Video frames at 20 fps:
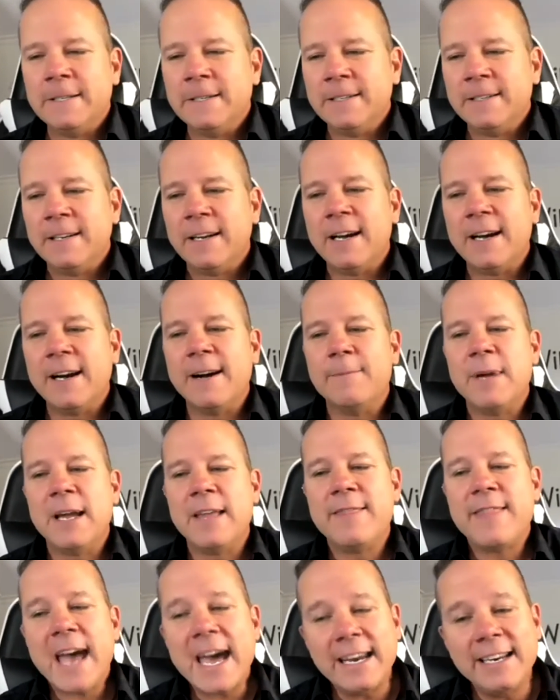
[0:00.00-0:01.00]

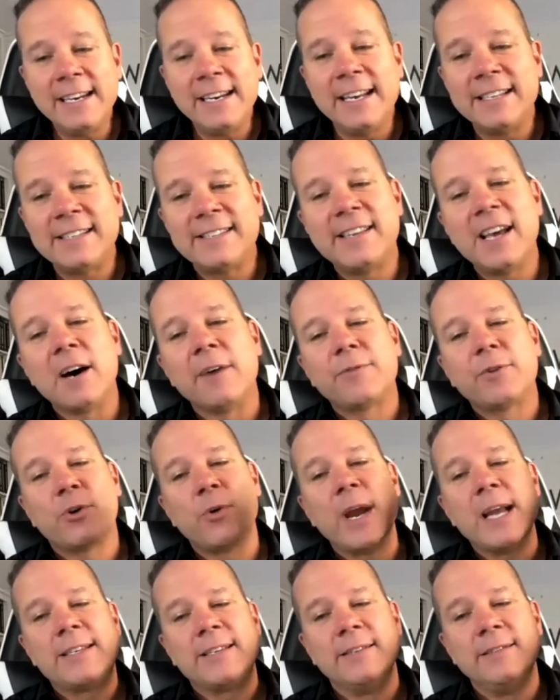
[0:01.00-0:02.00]
And that in itself
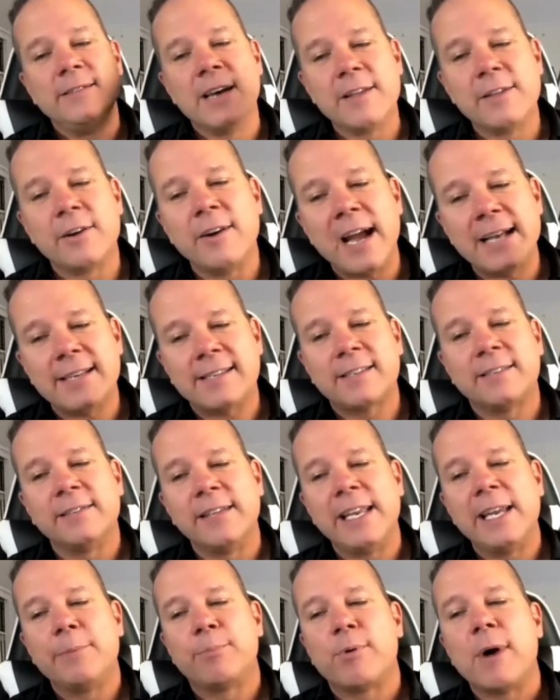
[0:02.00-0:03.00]
creates another
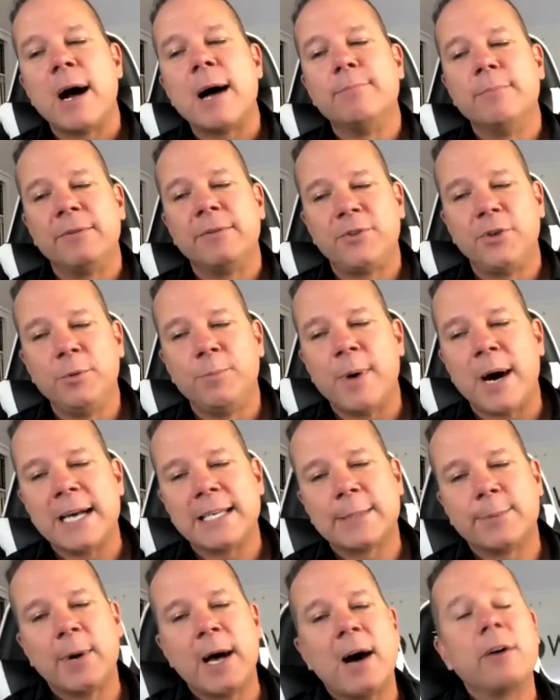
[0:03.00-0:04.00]
escalating problem of two
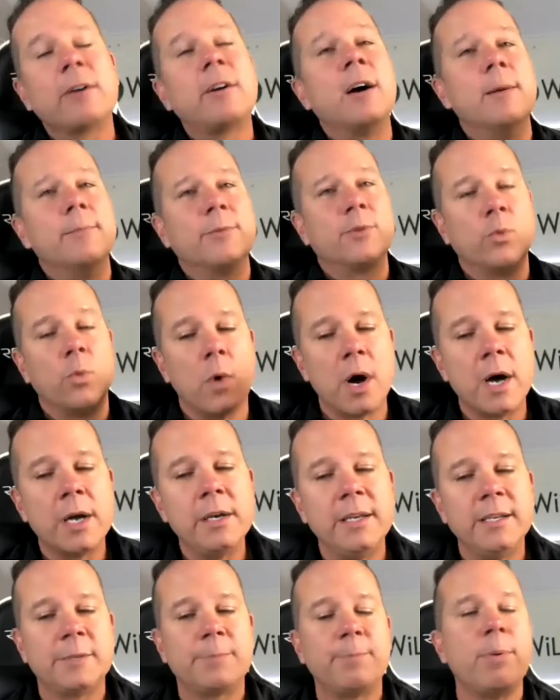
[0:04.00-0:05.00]
possible outcomes. One
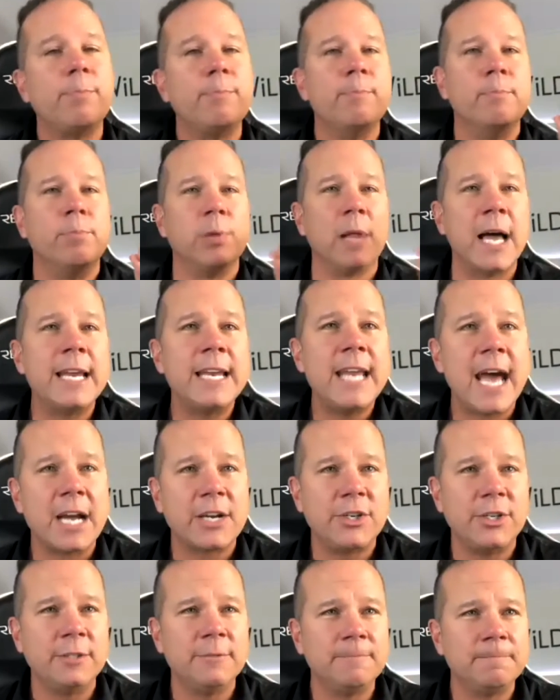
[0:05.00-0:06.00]
is blind
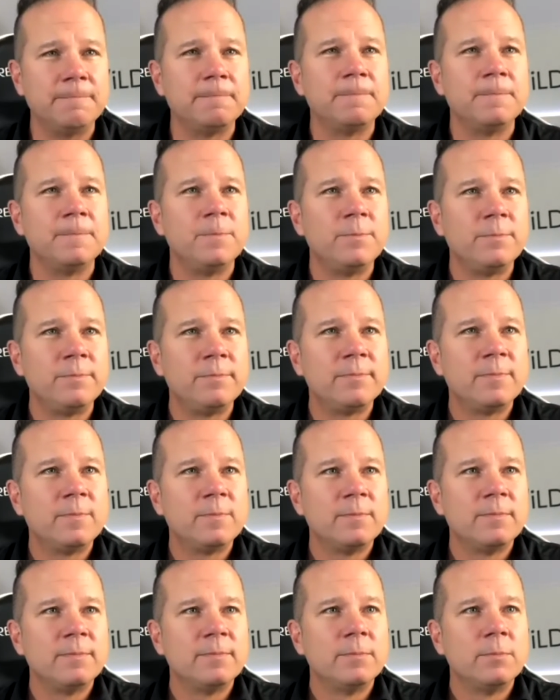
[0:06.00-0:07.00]
action
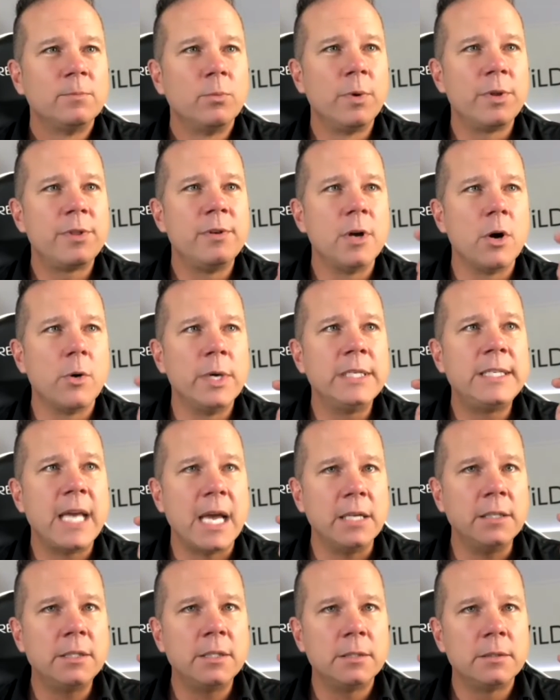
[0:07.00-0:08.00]
with no
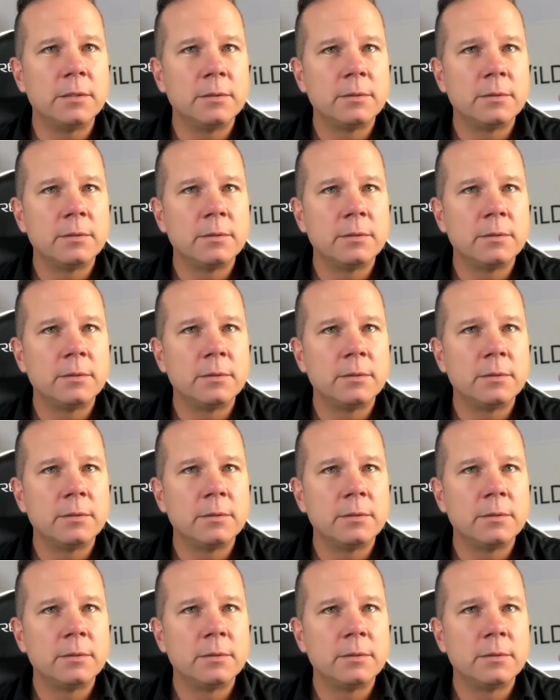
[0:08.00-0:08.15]
intent.